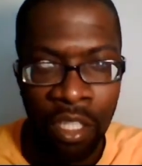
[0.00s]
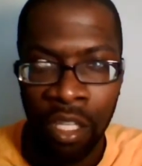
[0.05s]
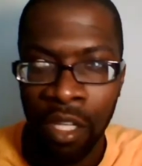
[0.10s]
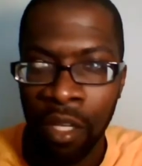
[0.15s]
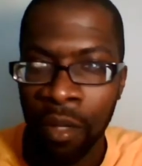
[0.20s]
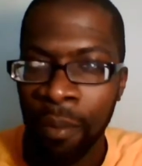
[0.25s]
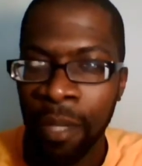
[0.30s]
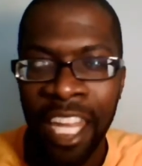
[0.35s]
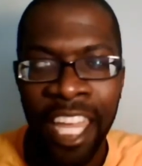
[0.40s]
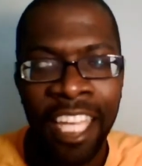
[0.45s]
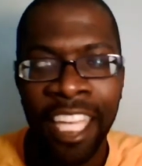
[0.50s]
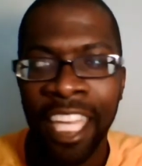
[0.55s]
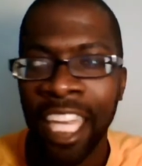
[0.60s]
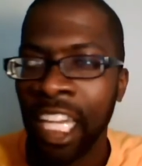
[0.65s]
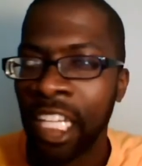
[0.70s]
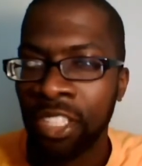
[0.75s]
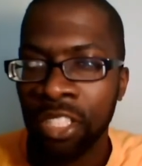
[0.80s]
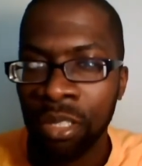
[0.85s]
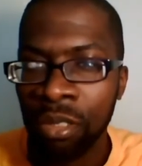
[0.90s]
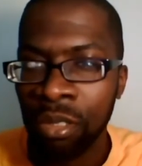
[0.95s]
Man, I
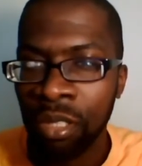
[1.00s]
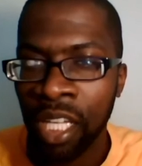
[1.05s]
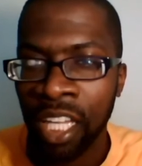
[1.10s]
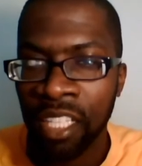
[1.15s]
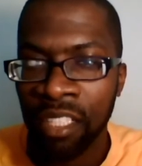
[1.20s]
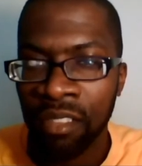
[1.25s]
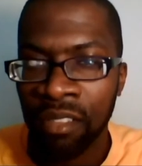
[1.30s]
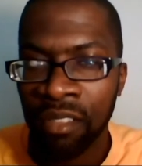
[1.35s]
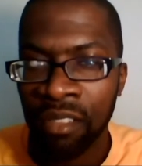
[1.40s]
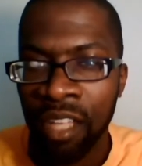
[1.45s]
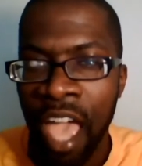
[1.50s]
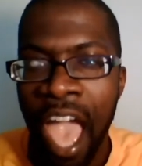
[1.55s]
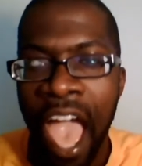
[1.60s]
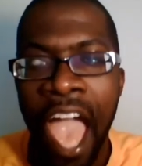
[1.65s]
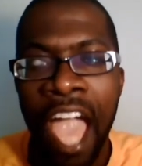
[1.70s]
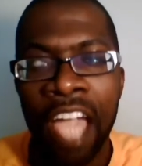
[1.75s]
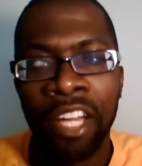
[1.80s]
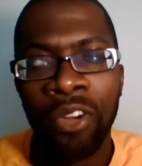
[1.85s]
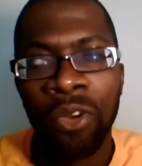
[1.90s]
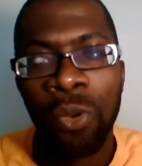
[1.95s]
can't do that.
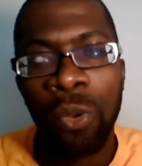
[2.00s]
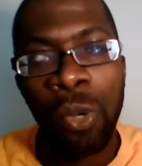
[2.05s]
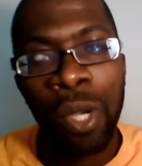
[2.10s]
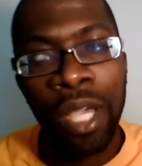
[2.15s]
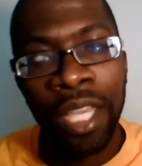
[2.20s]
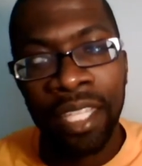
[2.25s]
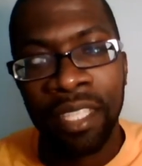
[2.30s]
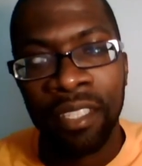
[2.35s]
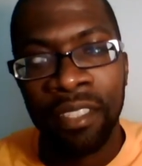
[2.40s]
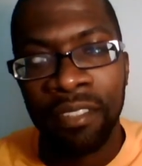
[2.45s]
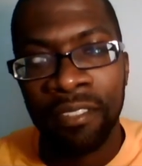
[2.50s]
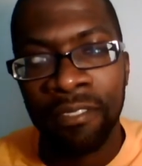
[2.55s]
I quit.